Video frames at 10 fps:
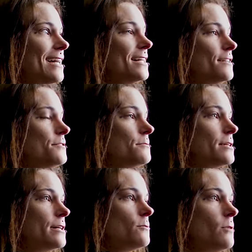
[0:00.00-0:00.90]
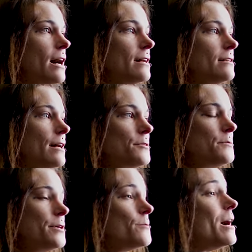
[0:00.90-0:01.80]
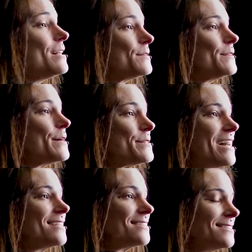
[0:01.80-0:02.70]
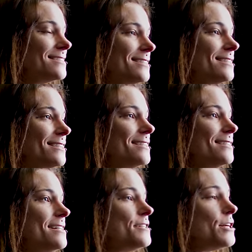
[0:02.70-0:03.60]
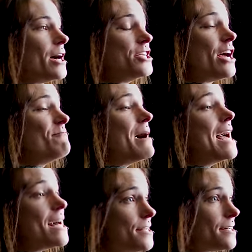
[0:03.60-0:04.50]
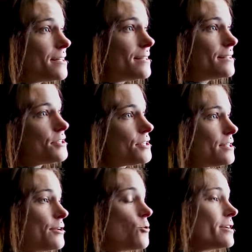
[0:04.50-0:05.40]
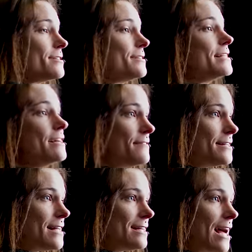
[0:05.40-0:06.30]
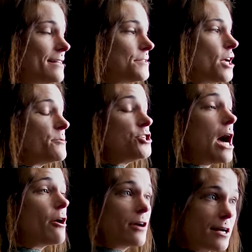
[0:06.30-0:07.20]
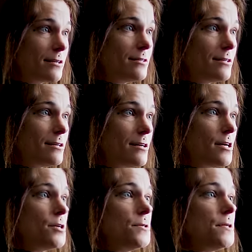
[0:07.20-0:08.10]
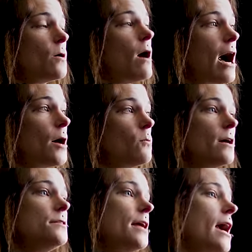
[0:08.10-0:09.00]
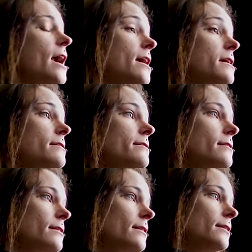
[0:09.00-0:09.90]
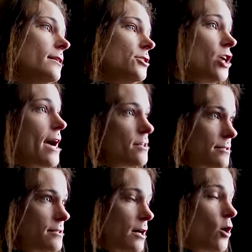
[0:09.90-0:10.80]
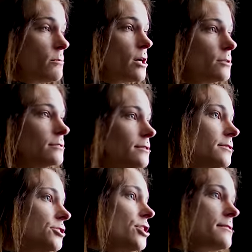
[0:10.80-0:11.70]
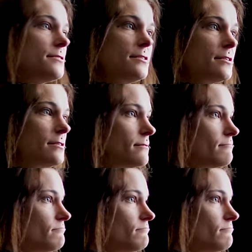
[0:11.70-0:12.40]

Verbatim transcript: I lived a really wild, I was pretty wild when I was young. So I shaved my head in order to live in that. I stopped showering. So I was a child hobo, just